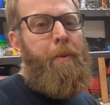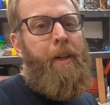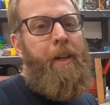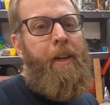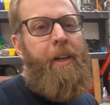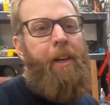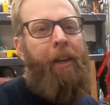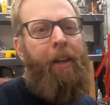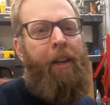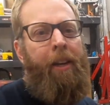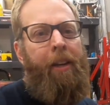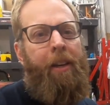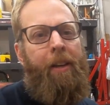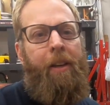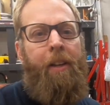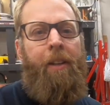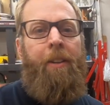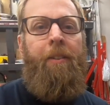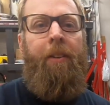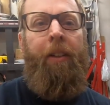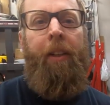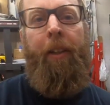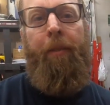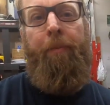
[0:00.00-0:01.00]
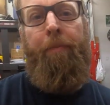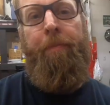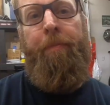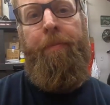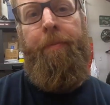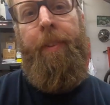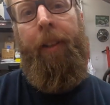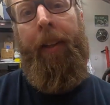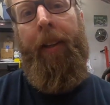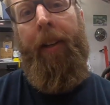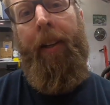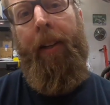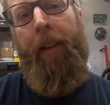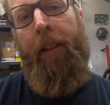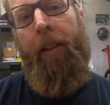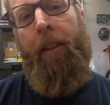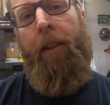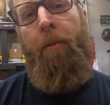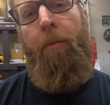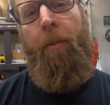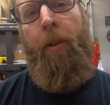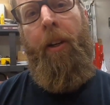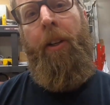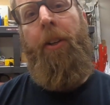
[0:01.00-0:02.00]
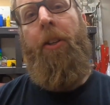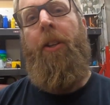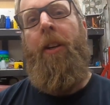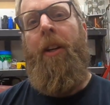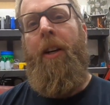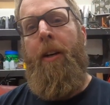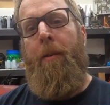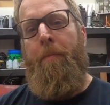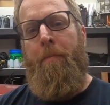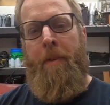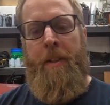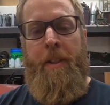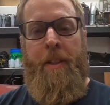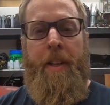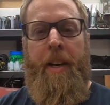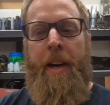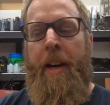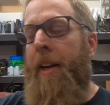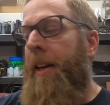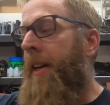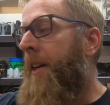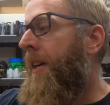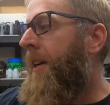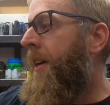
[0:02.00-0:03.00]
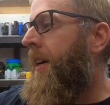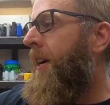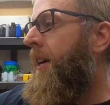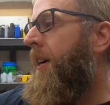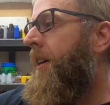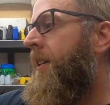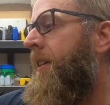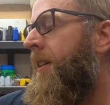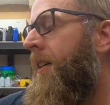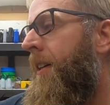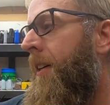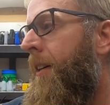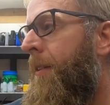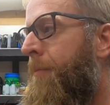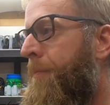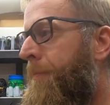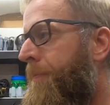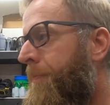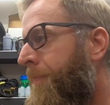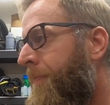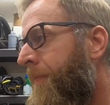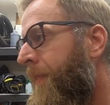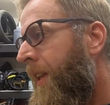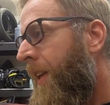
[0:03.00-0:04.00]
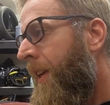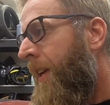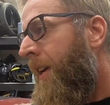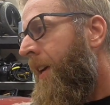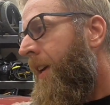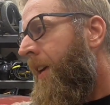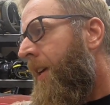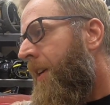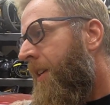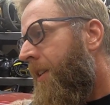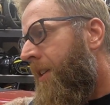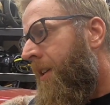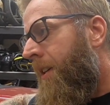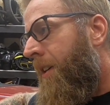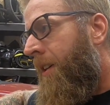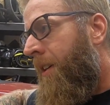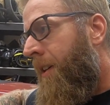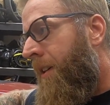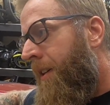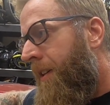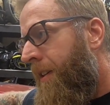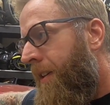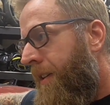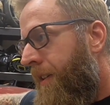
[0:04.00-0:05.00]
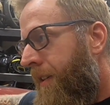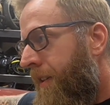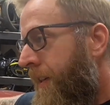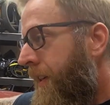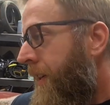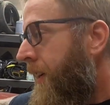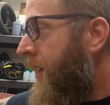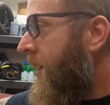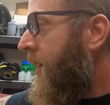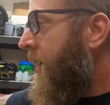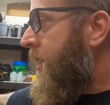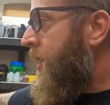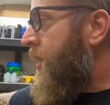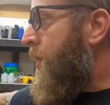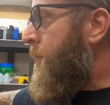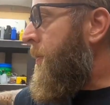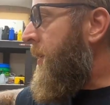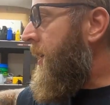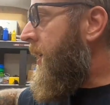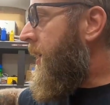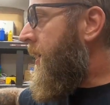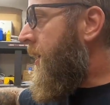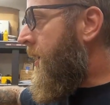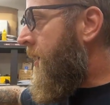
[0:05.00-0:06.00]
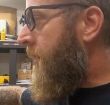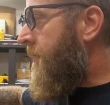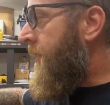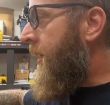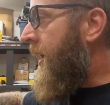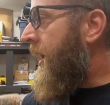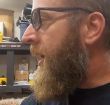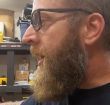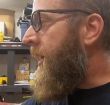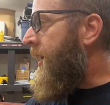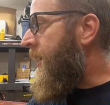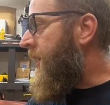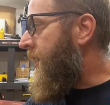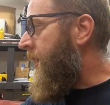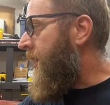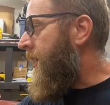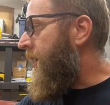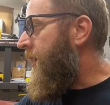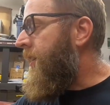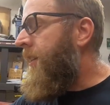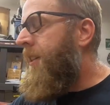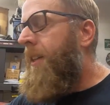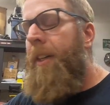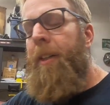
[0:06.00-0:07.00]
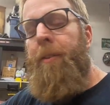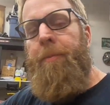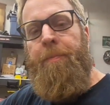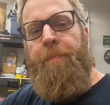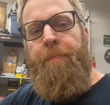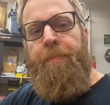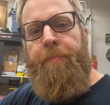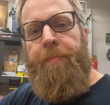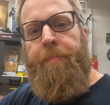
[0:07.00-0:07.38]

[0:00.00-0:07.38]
but hey, you know what? It's a workshop. It's adding character. So, speaking of adding character,